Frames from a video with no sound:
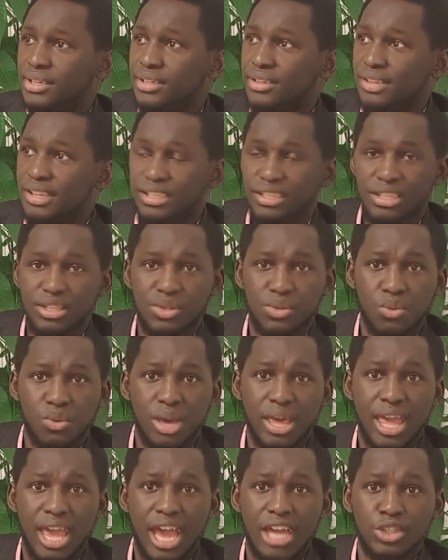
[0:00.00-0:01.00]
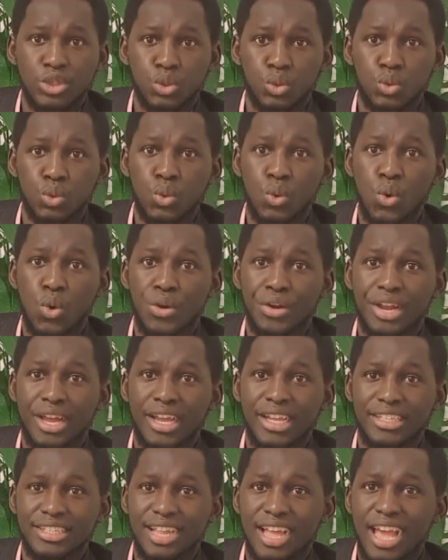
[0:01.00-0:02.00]
This is where do or die.
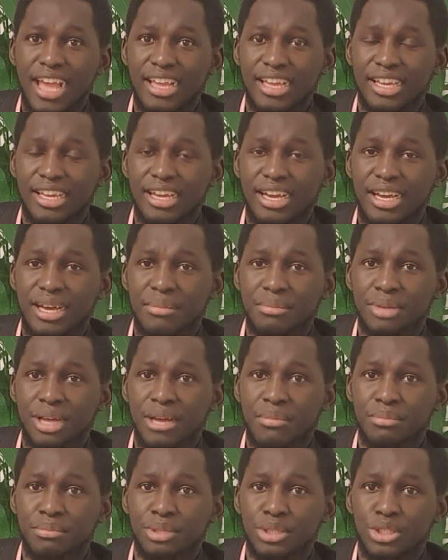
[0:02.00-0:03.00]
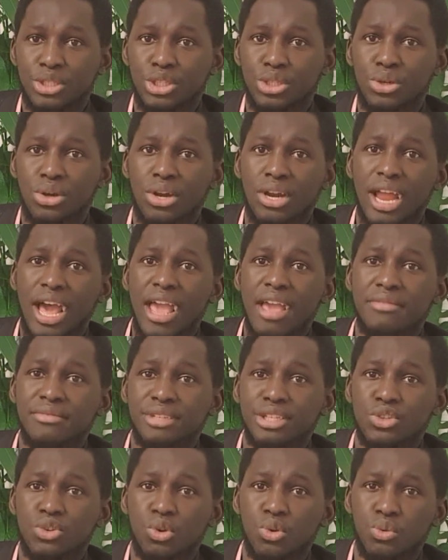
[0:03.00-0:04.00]
It's like your life
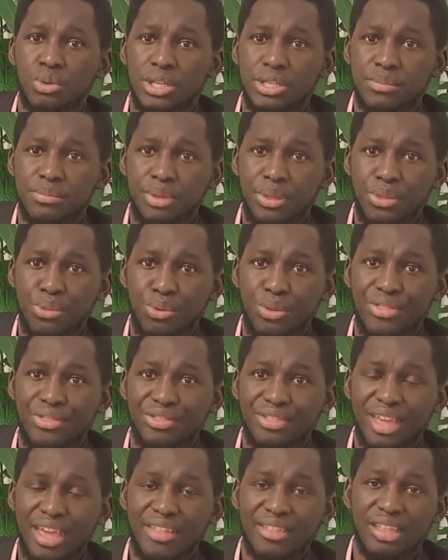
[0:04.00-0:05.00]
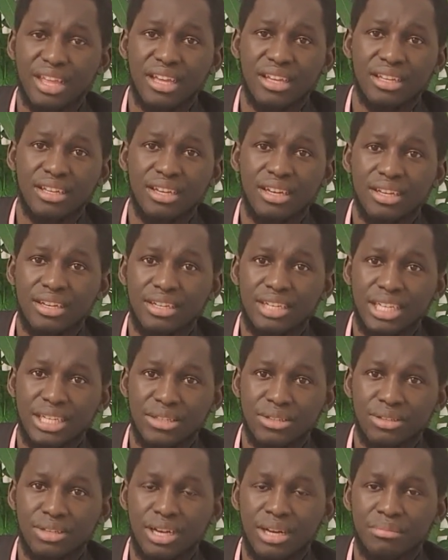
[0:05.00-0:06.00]
is always between death.
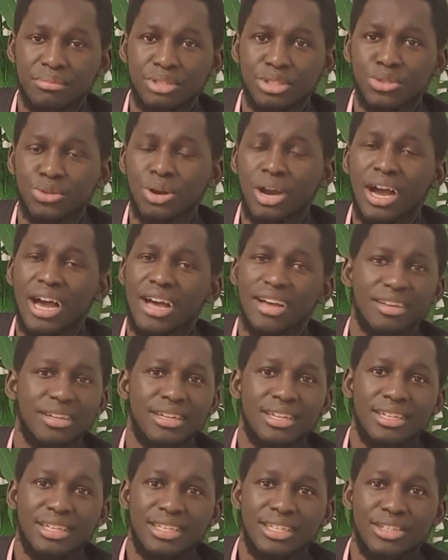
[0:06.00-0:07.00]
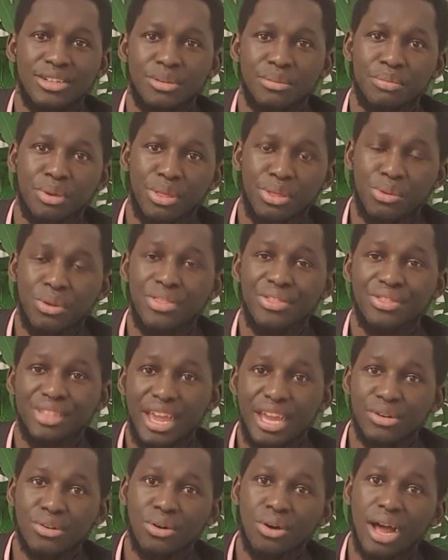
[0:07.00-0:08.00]
You are between
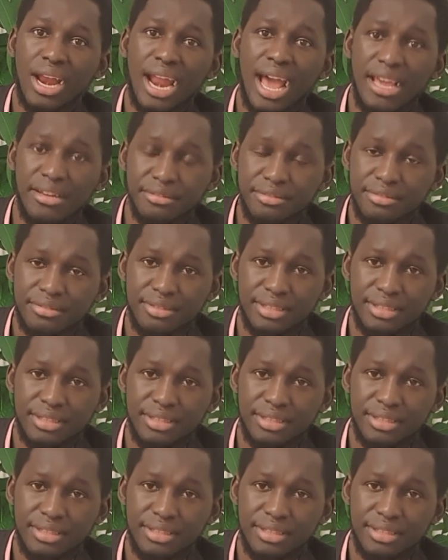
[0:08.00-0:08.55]
dead or alive.